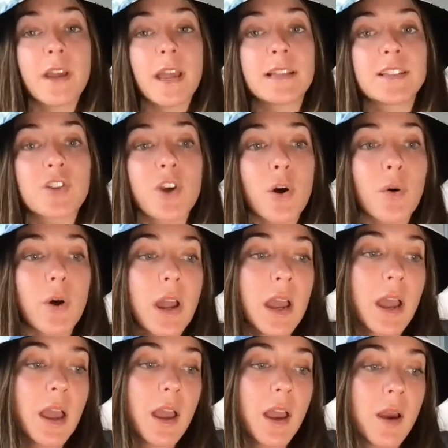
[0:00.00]
And so
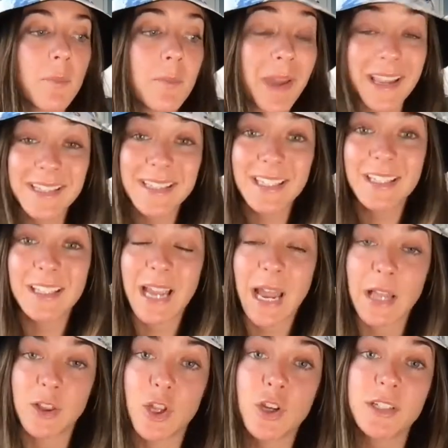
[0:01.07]
basically
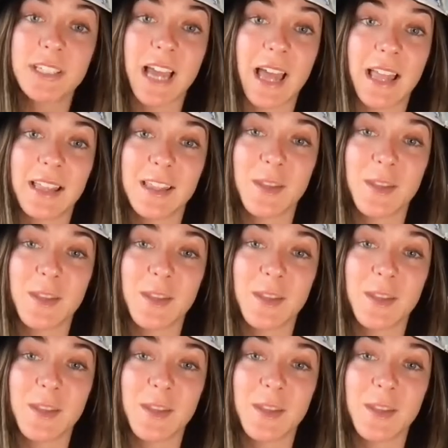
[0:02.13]
I looked at